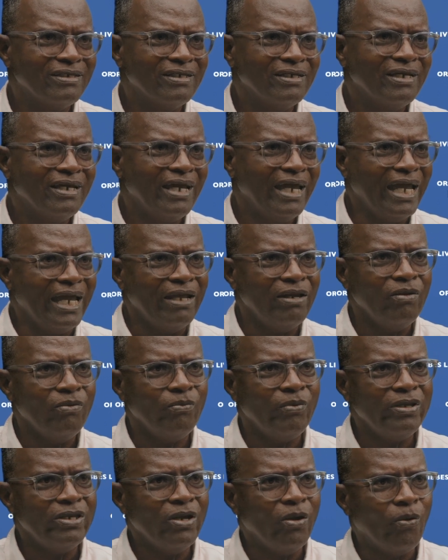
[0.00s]
Right. And
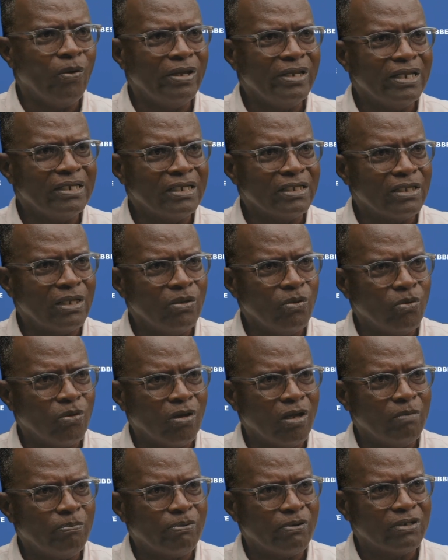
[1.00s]
when you're going in as a
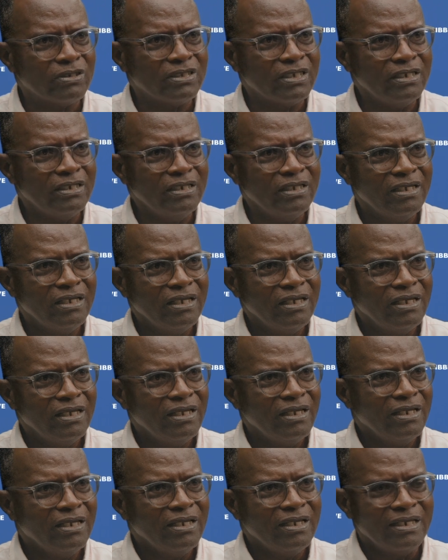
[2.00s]
local person,
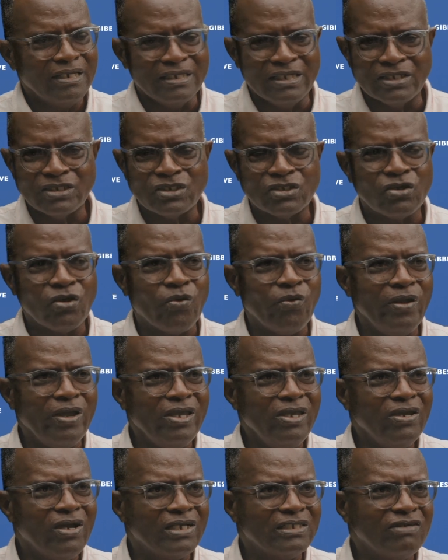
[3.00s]
they screen
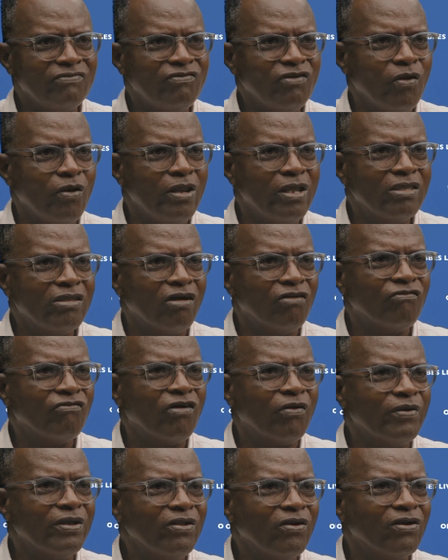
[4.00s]
you as if you're going into a
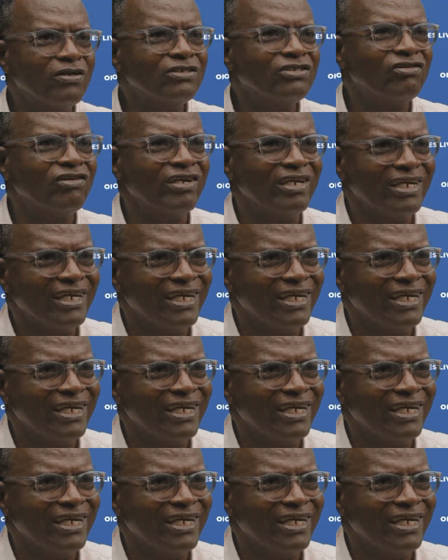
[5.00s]
foreign country.